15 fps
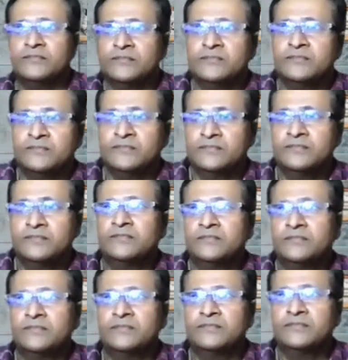
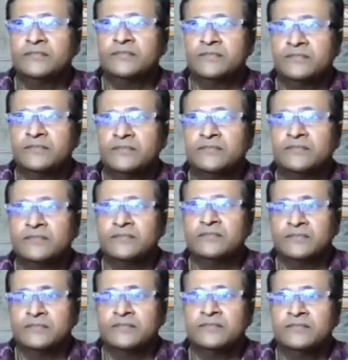
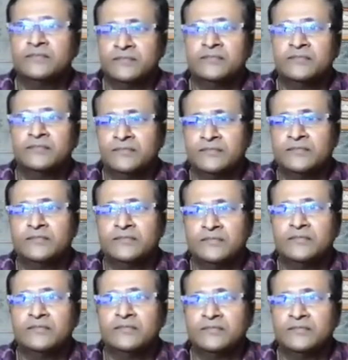
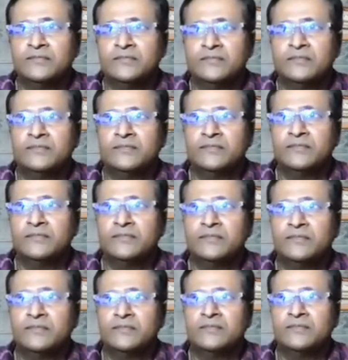
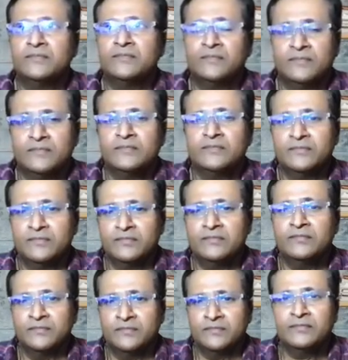
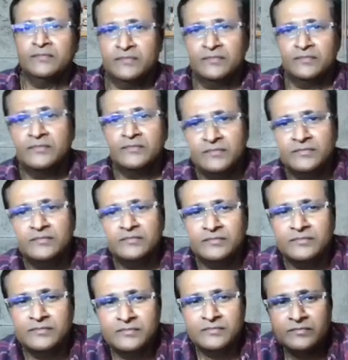
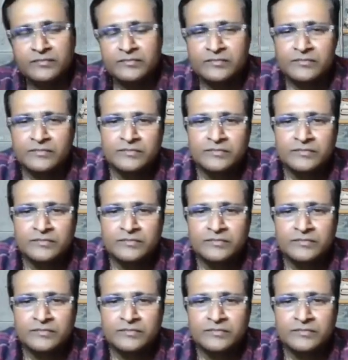This person isn't speaking.